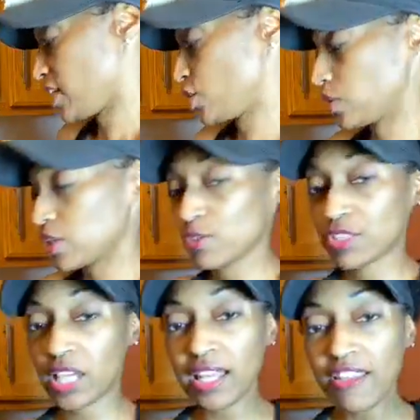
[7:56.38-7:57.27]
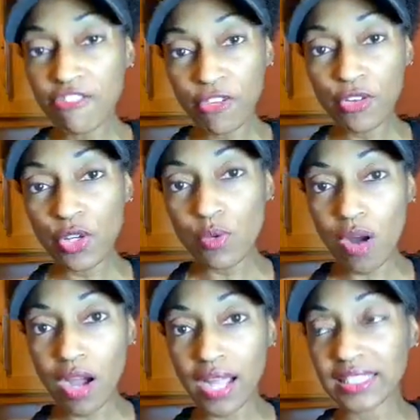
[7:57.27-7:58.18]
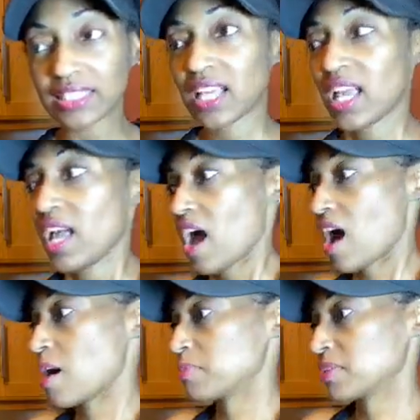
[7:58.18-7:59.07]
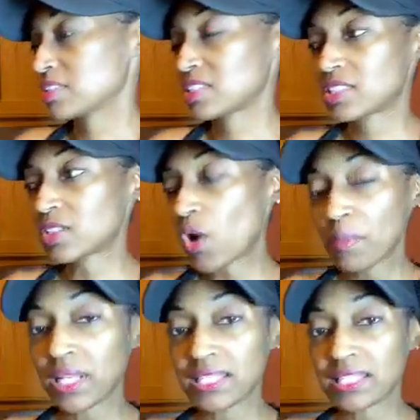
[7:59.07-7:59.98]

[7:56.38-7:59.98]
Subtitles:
you can use any fruit you want. There's so many